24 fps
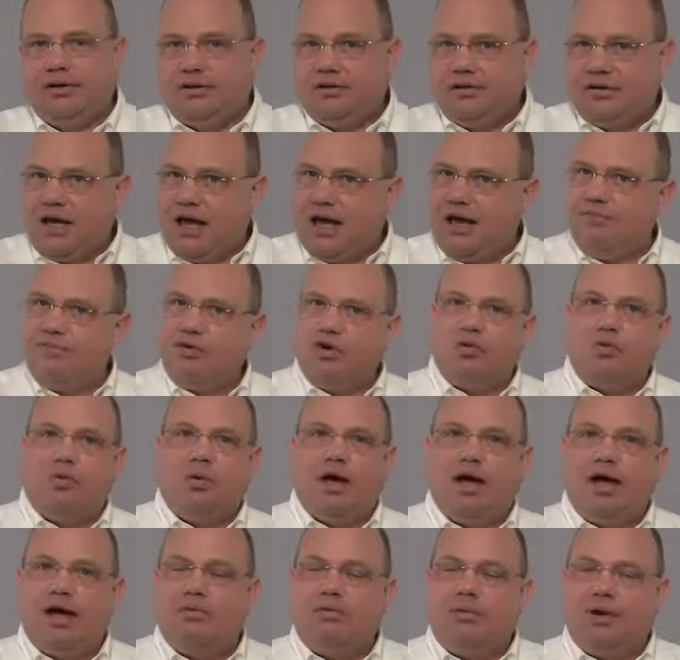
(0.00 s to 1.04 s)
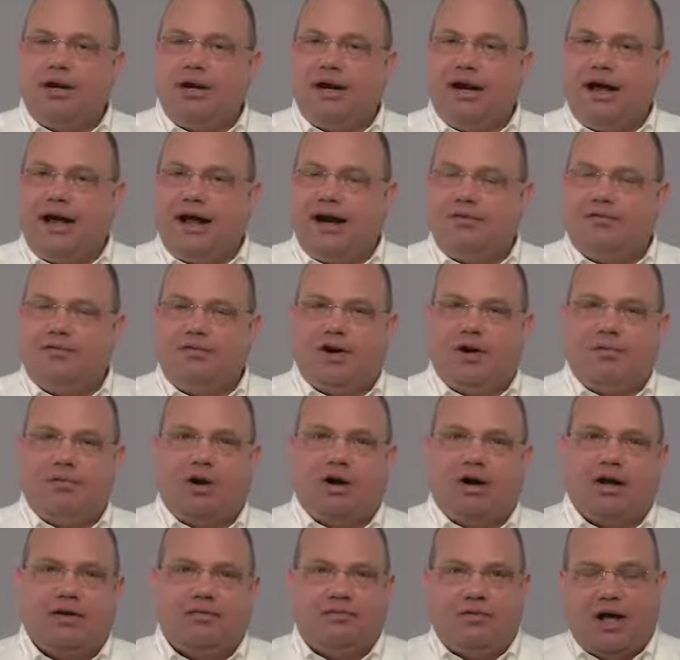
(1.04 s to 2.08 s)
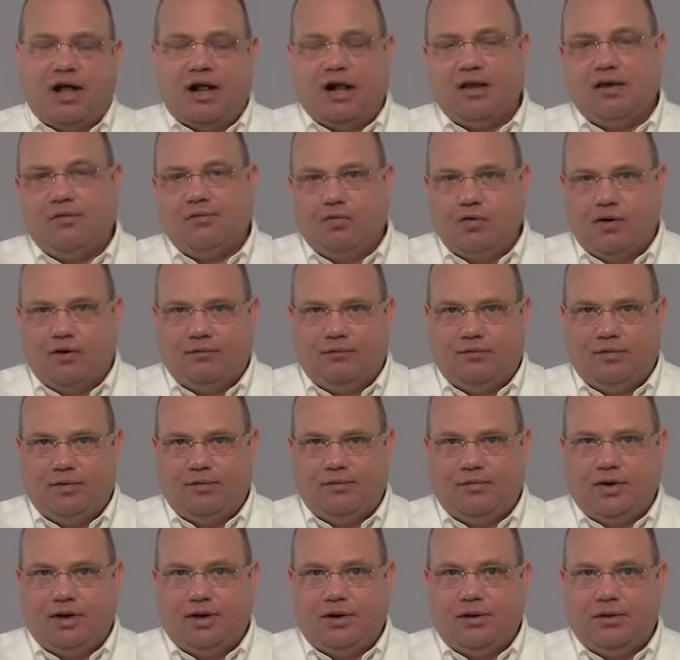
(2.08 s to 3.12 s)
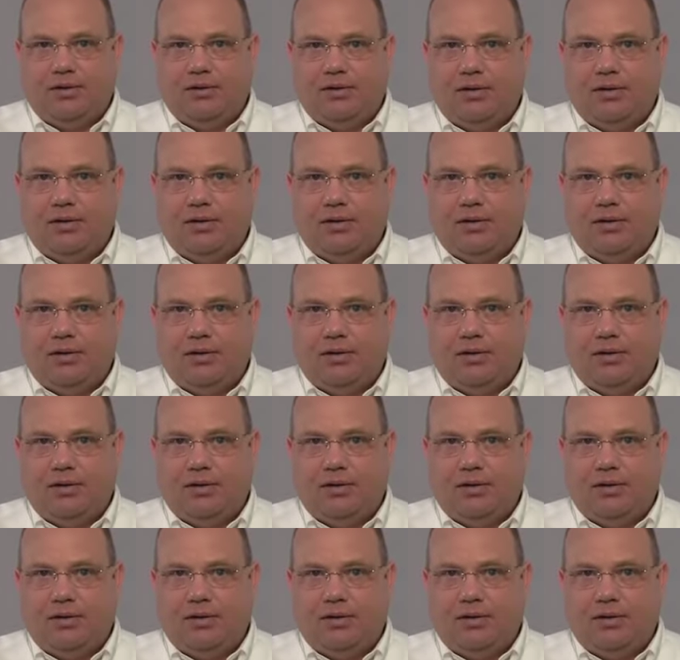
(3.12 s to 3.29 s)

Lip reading: gave it away when it had a fair market value of $150.